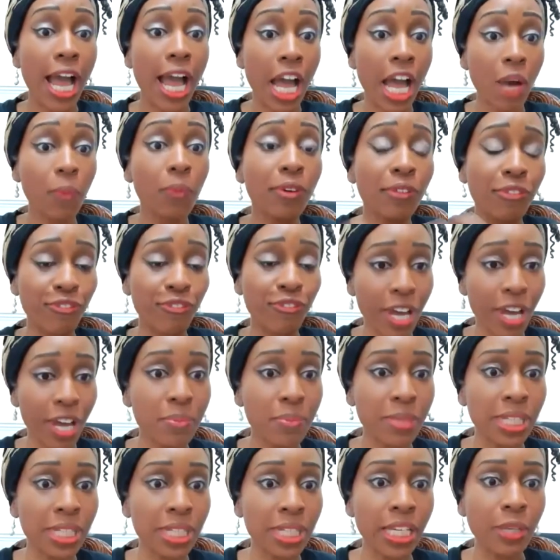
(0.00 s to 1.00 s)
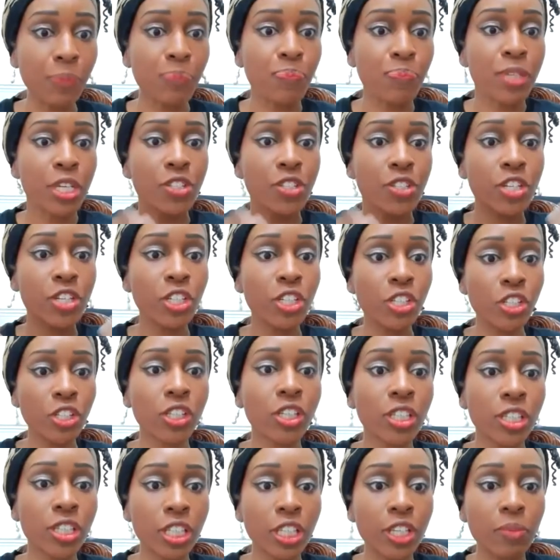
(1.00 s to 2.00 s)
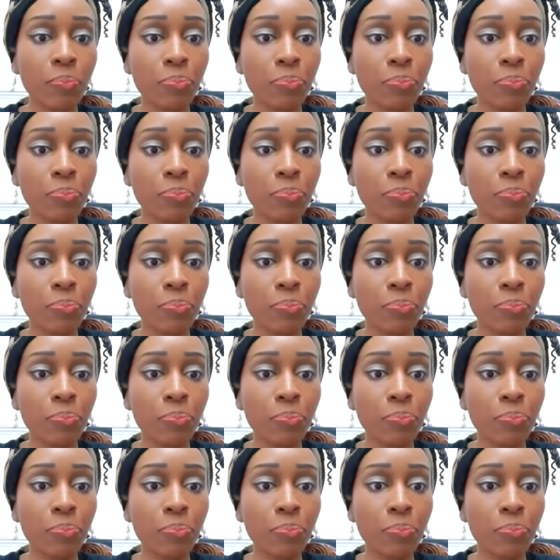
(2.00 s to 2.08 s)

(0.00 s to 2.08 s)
our family to look at the